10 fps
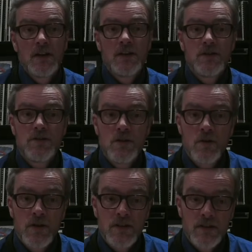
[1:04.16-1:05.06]
Did you
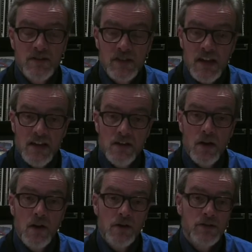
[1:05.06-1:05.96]
know that the scale
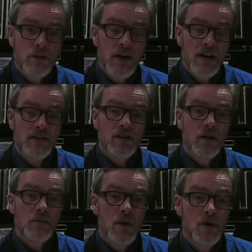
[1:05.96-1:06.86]
also has
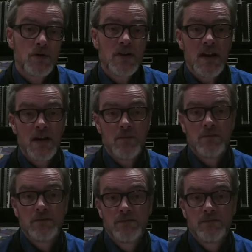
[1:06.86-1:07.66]
a mode name?